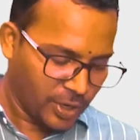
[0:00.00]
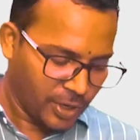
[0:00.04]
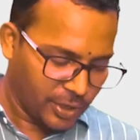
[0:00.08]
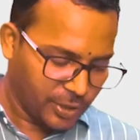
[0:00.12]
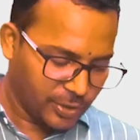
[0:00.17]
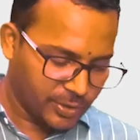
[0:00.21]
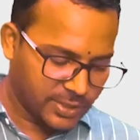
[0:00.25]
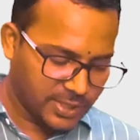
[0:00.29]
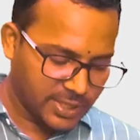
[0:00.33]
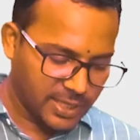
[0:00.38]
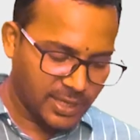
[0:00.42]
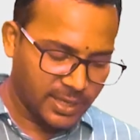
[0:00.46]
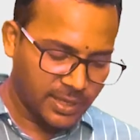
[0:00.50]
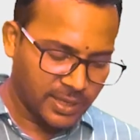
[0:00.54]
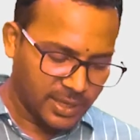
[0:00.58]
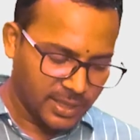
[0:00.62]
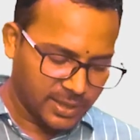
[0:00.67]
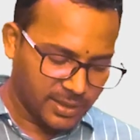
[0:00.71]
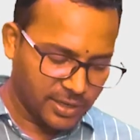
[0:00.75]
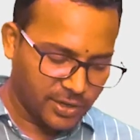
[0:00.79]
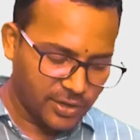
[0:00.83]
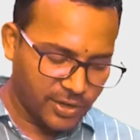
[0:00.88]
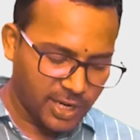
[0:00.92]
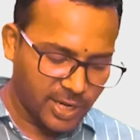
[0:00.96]
You see,
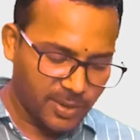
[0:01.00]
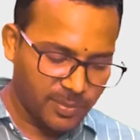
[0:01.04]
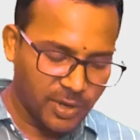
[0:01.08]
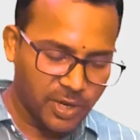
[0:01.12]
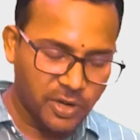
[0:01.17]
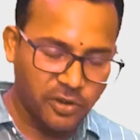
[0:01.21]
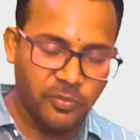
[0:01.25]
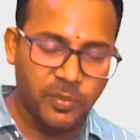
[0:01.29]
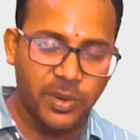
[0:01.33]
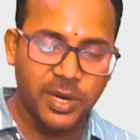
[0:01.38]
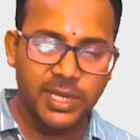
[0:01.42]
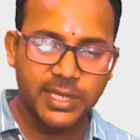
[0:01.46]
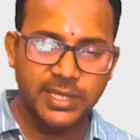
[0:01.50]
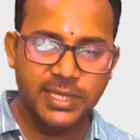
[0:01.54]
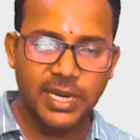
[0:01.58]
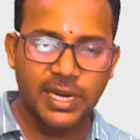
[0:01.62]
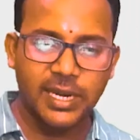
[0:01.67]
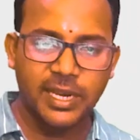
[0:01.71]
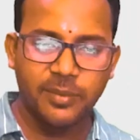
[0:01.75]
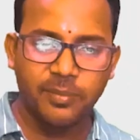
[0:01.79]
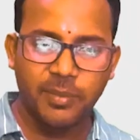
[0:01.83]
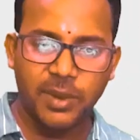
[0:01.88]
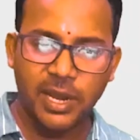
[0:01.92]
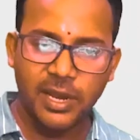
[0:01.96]
the treatment of
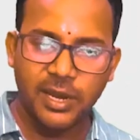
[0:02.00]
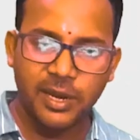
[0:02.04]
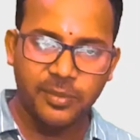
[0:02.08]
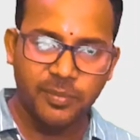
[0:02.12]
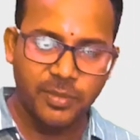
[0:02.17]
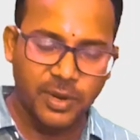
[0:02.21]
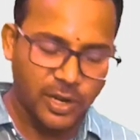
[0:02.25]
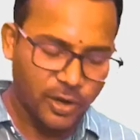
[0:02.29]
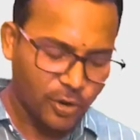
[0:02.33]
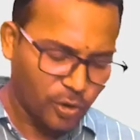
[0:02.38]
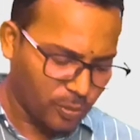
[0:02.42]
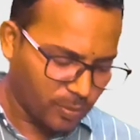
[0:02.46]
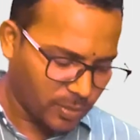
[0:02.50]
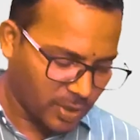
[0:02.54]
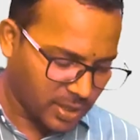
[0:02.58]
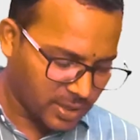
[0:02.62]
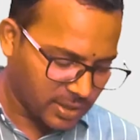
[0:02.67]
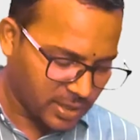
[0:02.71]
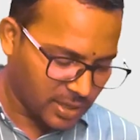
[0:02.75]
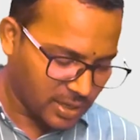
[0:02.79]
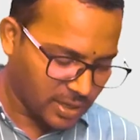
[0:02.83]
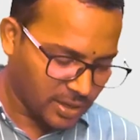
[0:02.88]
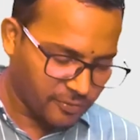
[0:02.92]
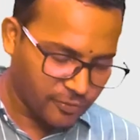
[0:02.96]
metastatic malignant melanoma,
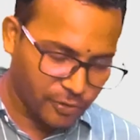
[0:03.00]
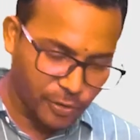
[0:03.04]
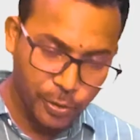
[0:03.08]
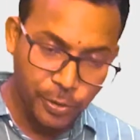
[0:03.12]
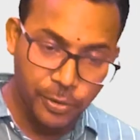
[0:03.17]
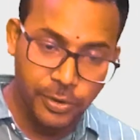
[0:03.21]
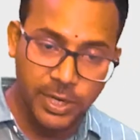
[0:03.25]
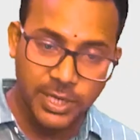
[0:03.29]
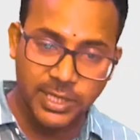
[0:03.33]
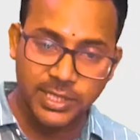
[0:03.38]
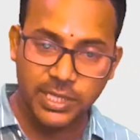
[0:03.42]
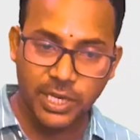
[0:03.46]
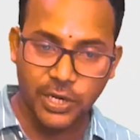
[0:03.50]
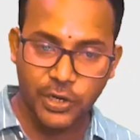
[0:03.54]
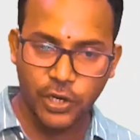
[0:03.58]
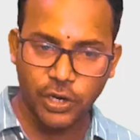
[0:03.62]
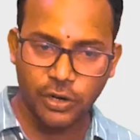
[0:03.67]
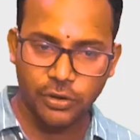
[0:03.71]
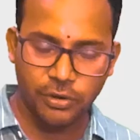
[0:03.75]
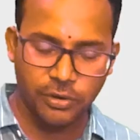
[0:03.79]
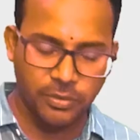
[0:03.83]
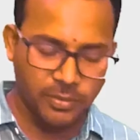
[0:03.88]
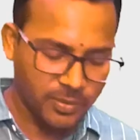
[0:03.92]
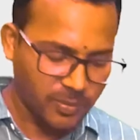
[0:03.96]
there are a few drugs that you
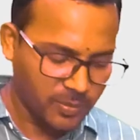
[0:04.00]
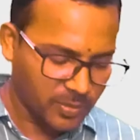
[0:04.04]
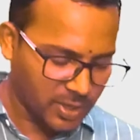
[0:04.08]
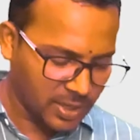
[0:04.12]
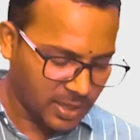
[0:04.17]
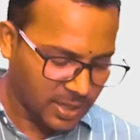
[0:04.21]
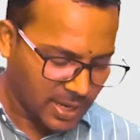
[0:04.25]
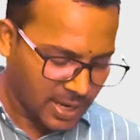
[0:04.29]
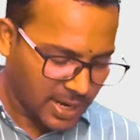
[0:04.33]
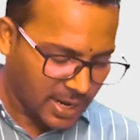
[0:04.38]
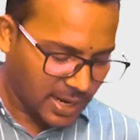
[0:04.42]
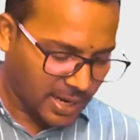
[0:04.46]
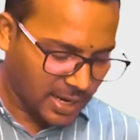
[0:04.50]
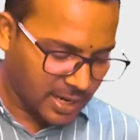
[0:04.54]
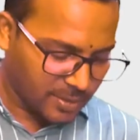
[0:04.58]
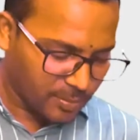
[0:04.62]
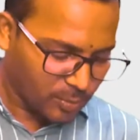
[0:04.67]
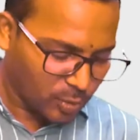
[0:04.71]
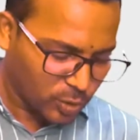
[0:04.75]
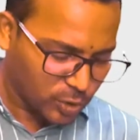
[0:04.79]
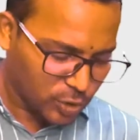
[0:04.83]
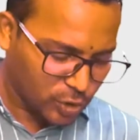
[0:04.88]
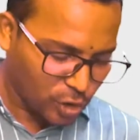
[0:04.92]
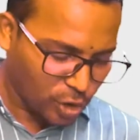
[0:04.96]
have to remember, and
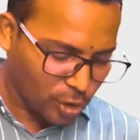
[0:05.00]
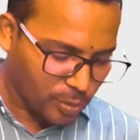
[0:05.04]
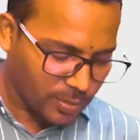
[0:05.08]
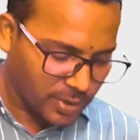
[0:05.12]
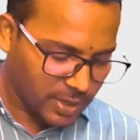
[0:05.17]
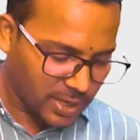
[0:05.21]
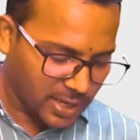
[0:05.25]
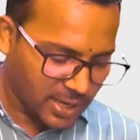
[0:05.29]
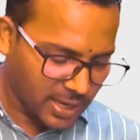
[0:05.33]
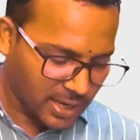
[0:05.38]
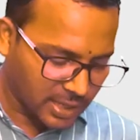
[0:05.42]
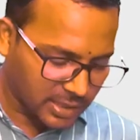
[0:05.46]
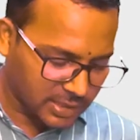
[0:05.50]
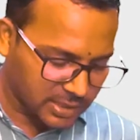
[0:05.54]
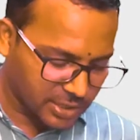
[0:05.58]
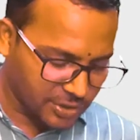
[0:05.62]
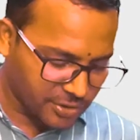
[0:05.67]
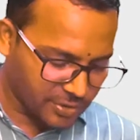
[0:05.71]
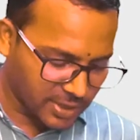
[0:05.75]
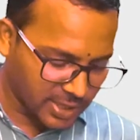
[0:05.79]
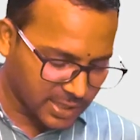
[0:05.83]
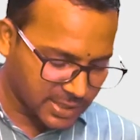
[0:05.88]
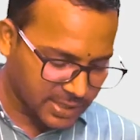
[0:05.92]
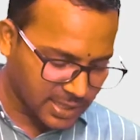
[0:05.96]
most commonly asked
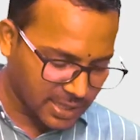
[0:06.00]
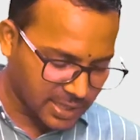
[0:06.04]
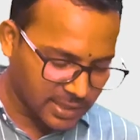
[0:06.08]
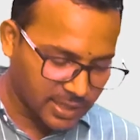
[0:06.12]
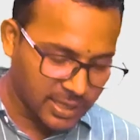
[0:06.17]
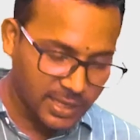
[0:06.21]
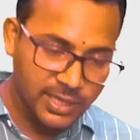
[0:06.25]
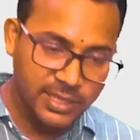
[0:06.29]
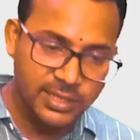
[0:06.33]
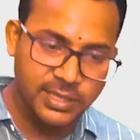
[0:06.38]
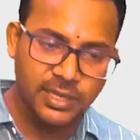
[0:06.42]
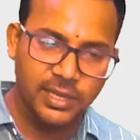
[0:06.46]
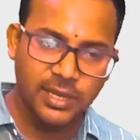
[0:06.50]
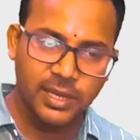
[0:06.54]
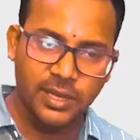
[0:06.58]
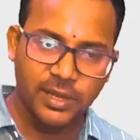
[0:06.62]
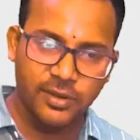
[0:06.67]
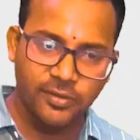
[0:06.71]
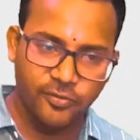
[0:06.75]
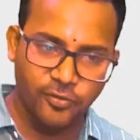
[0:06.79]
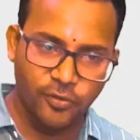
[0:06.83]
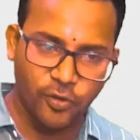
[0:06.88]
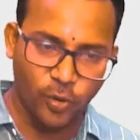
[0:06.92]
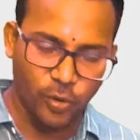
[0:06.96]
drugs are these
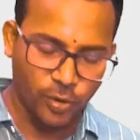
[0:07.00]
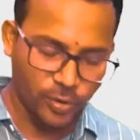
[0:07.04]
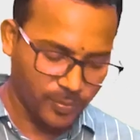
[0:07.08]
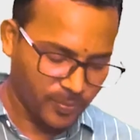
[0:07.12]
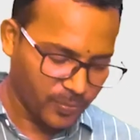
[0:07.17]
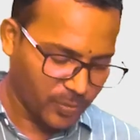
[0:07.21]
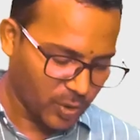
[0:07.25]
4.